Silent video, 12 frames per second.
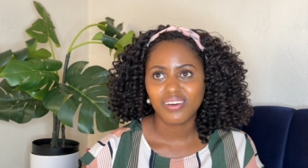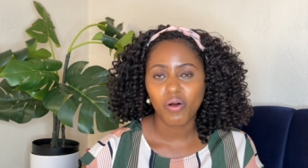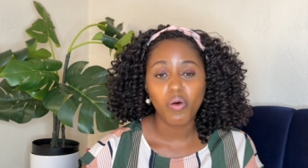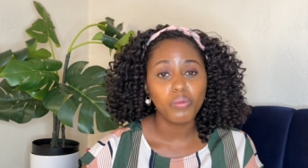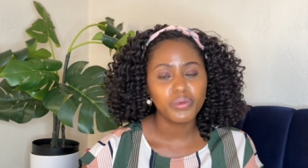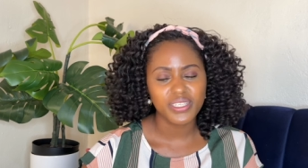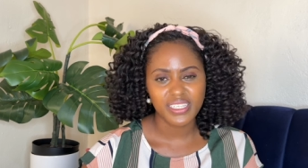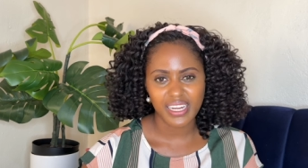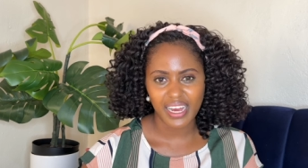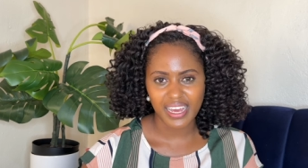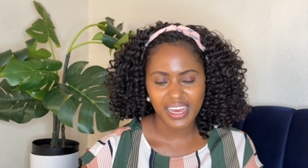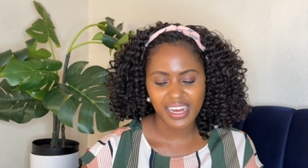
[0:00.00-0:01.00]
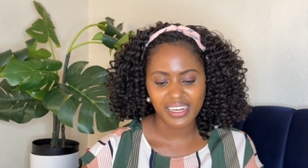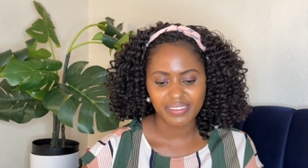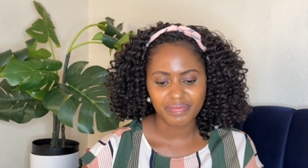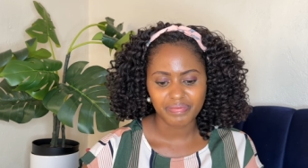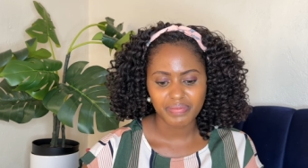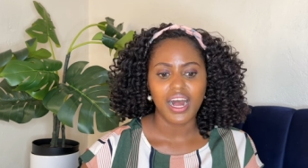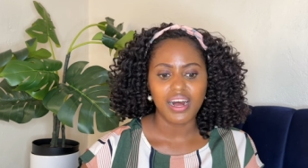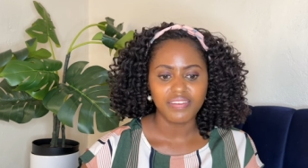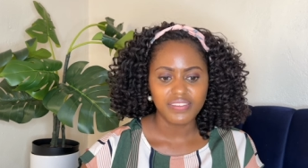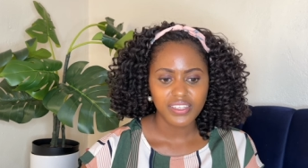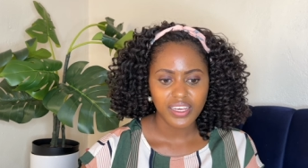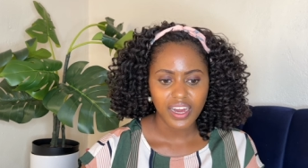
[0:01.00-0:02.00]
almost a year
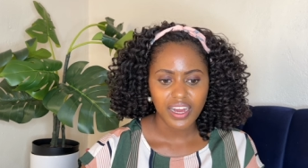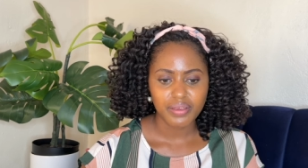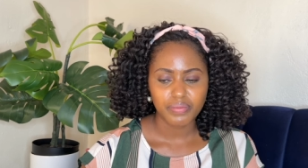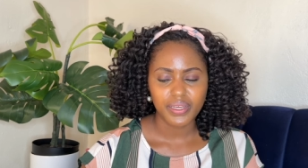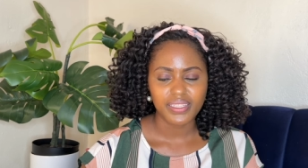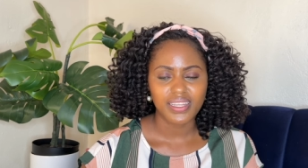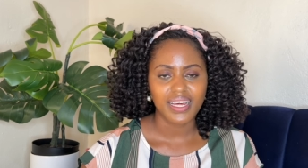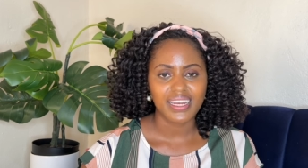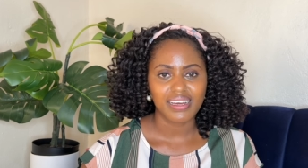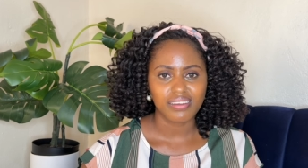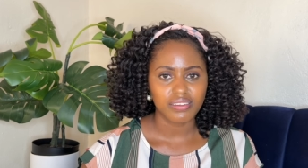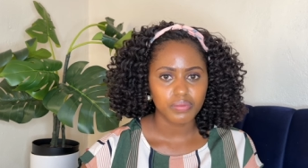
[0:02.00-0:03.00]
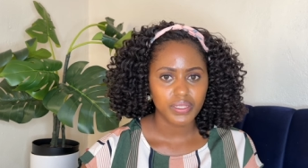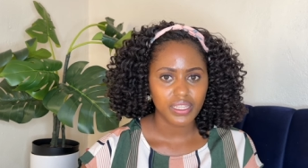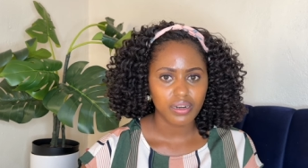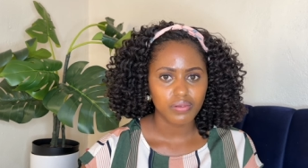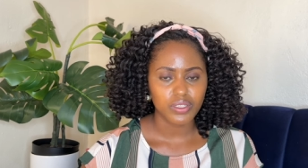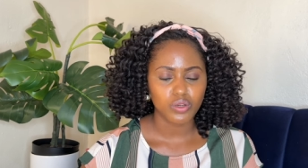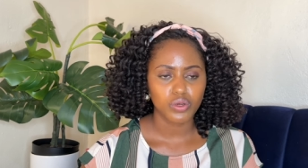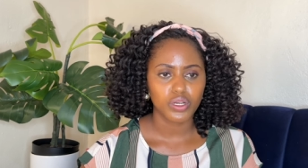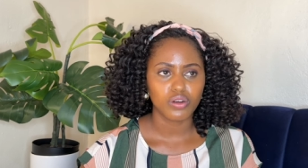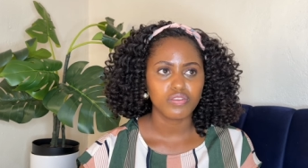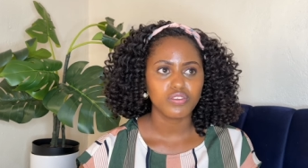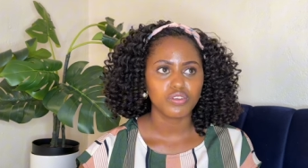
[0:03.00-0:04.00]
after i made the announcement that i was going
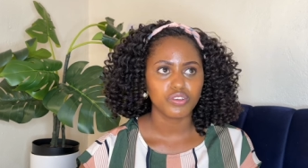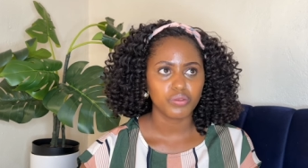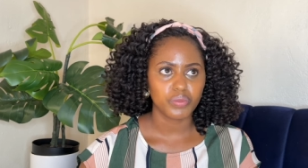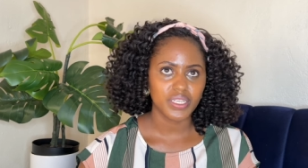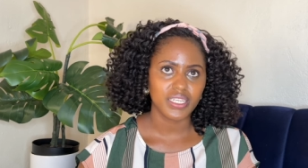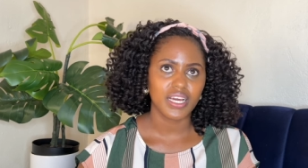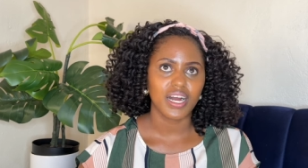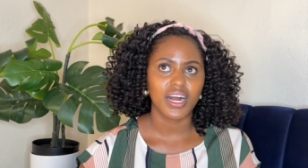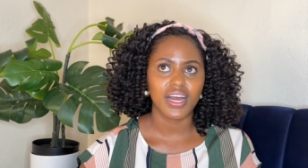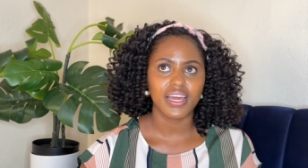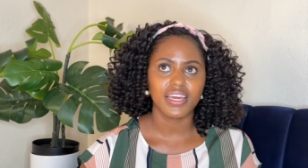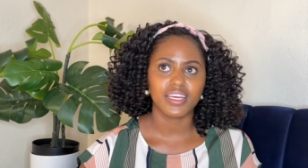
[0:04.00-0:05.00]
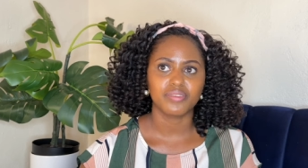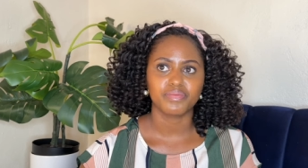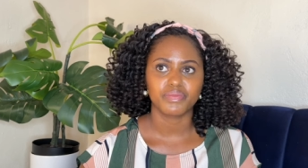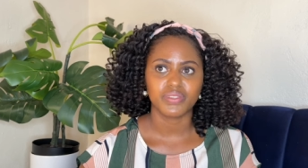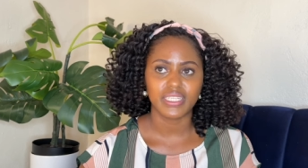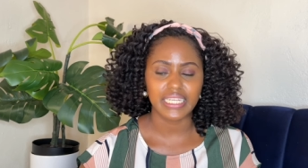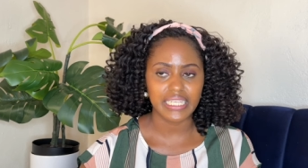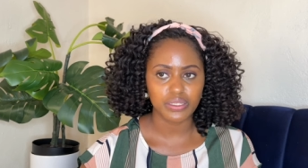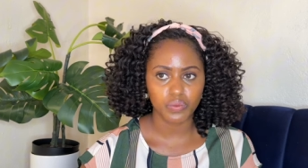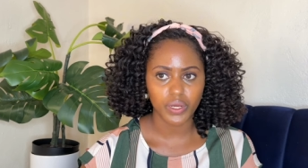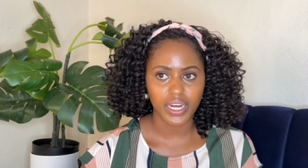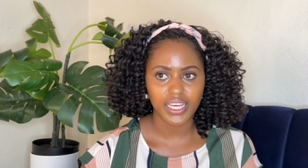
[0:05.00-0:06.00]
off social media i that is
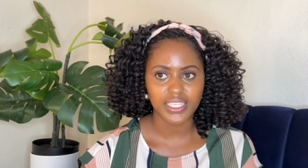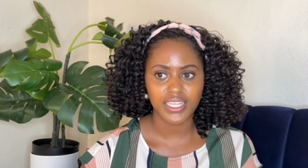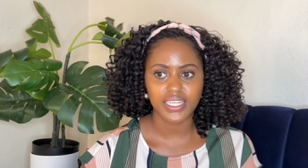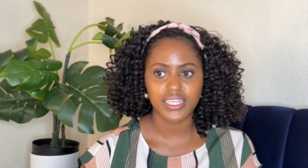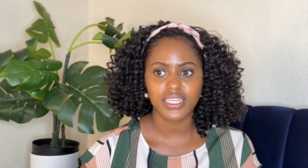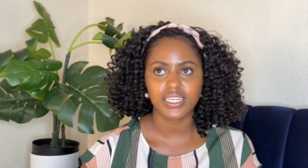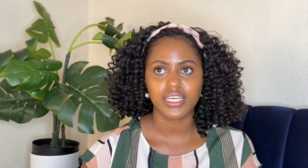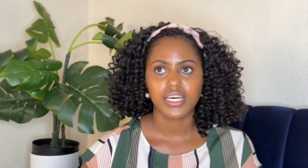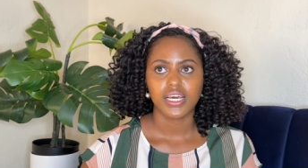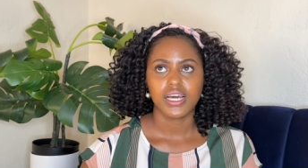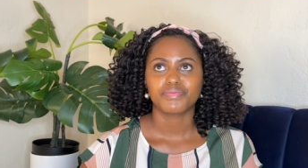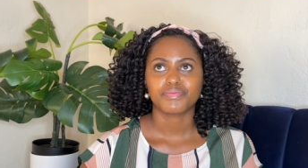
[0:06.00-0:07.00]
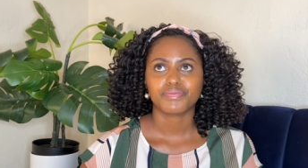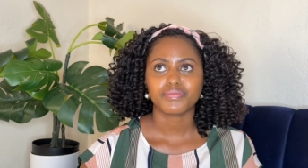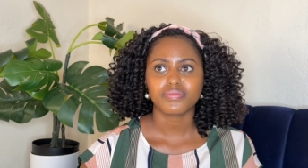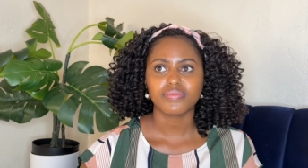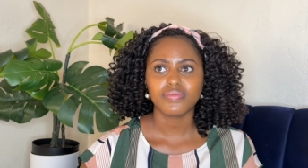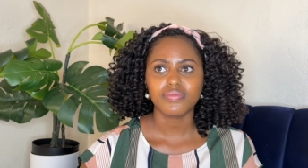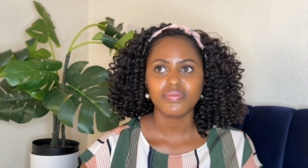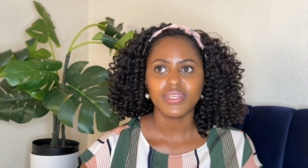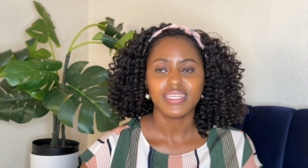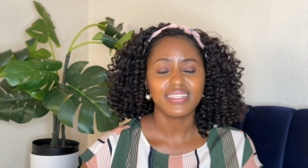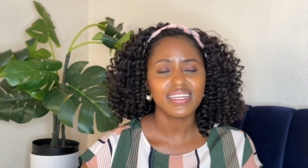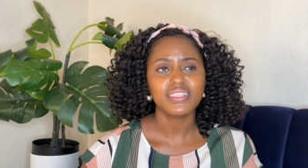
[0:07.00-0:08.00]
when i started
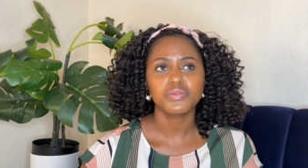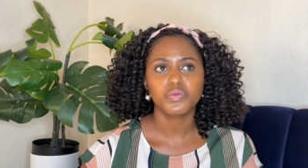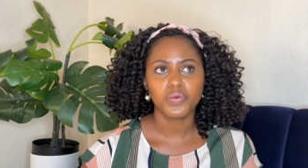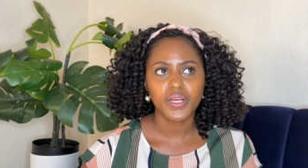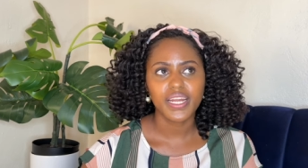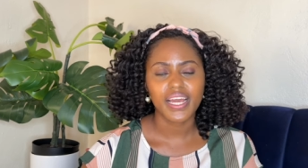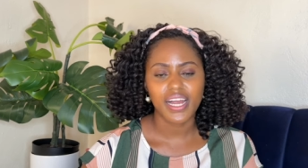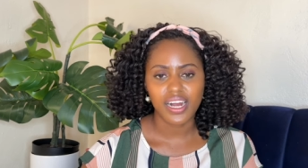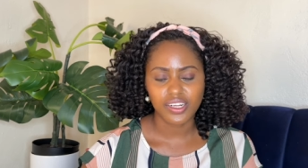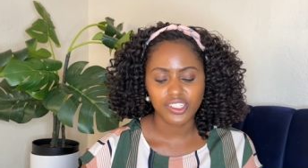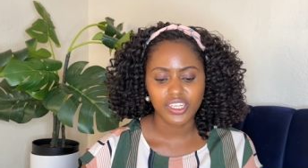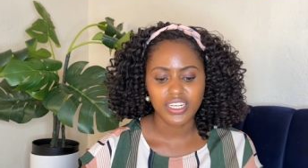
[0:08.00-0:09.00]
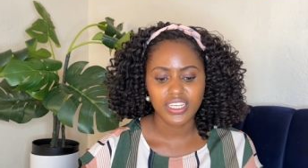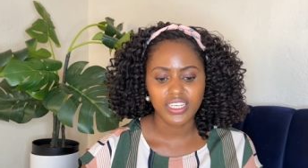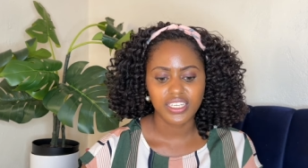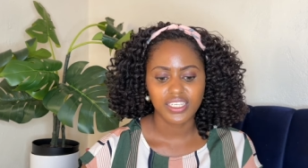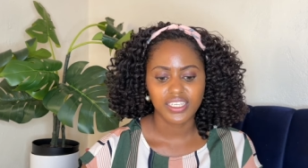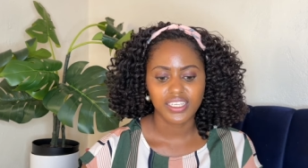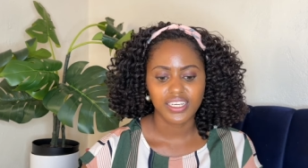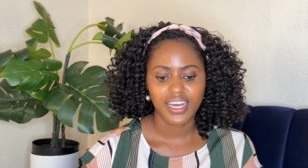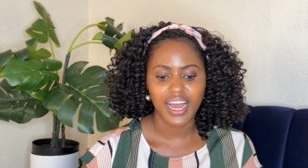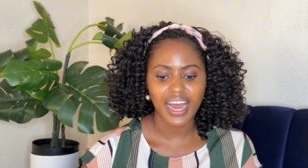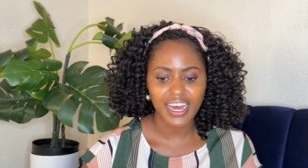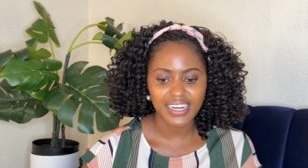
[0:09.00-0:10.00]
that is when I actually
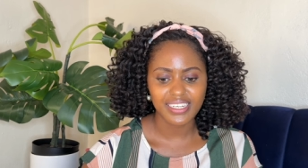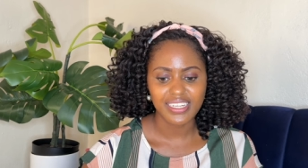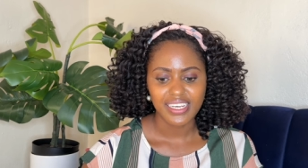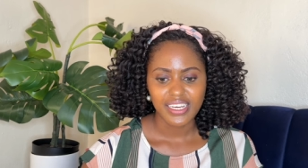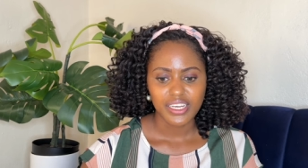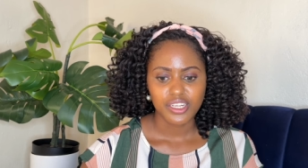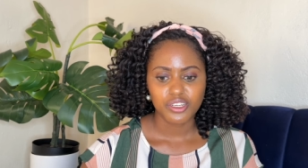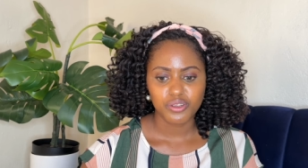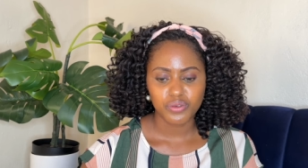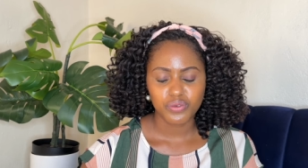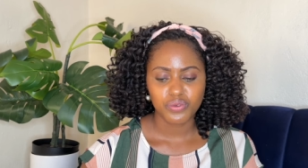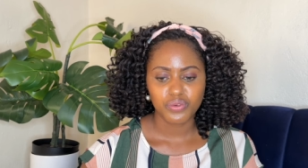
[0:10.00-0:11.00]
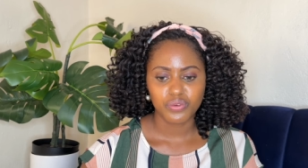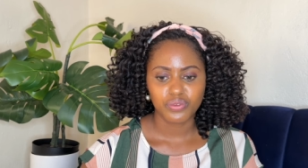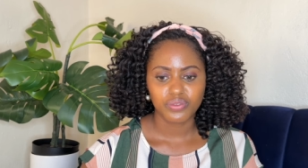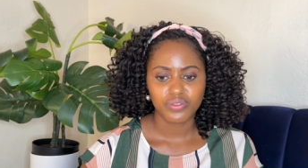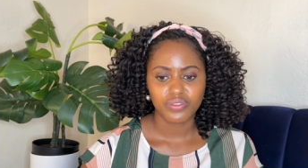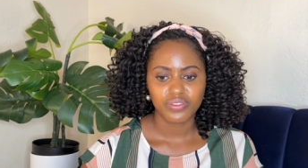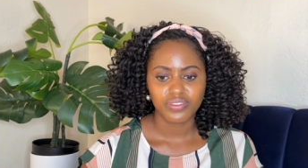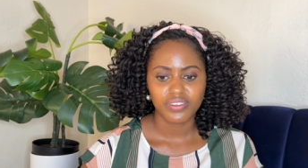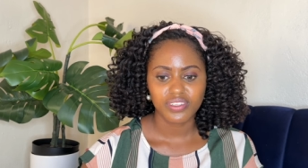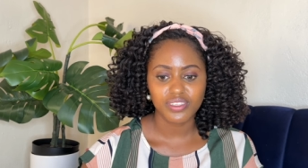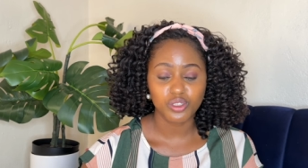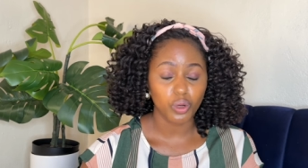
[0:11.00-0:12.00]
had to
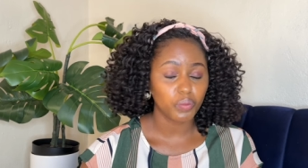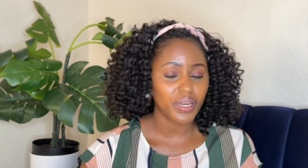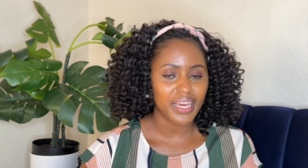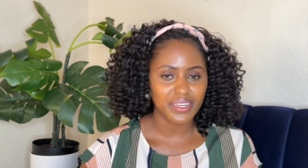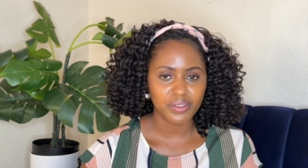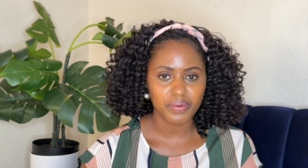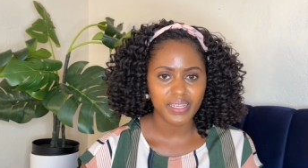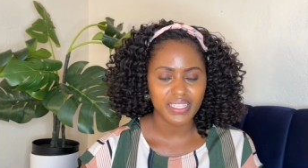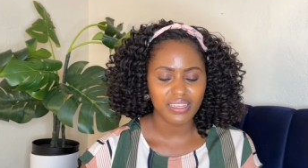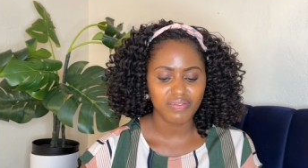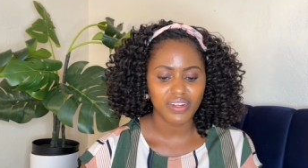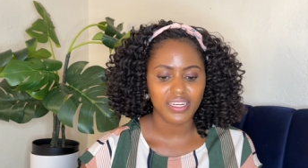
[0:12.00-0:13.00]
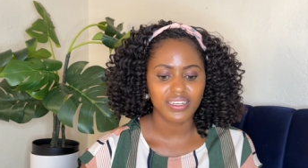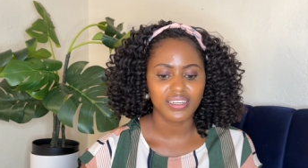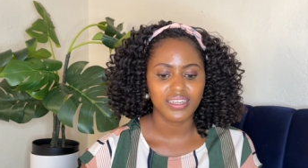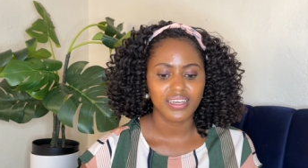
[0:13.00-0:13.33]
stop lying to myself and